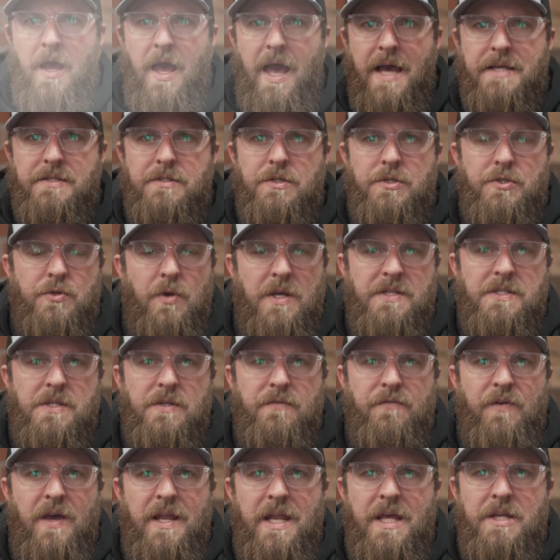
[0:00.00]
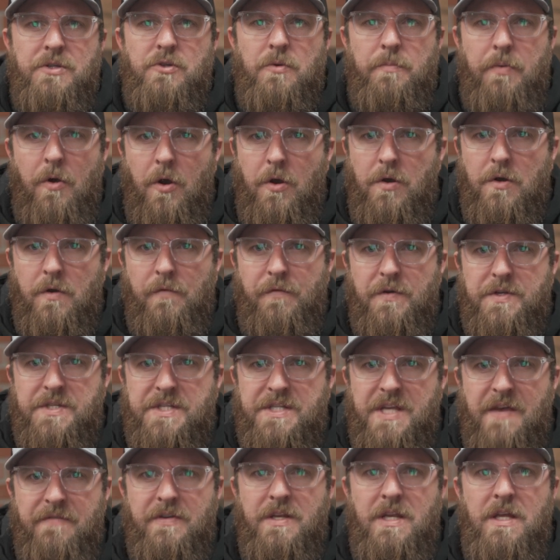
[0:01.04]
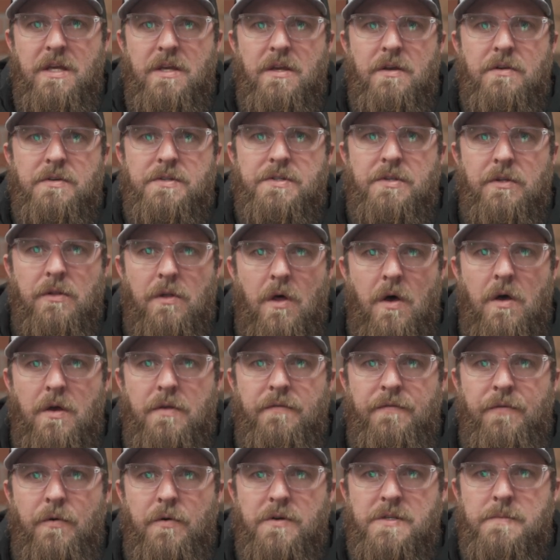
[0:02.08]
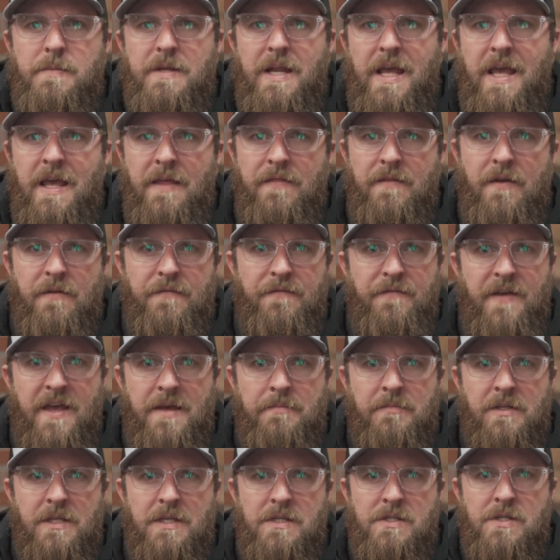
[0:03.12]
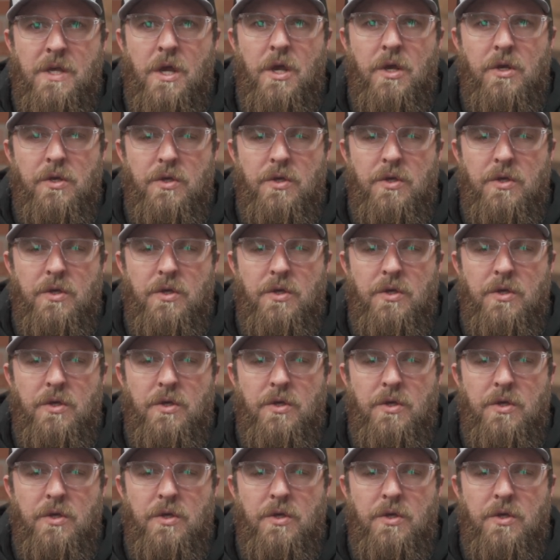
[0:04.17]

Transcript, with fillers: As the trusted financial partner for 70 years to law enforcement and their families,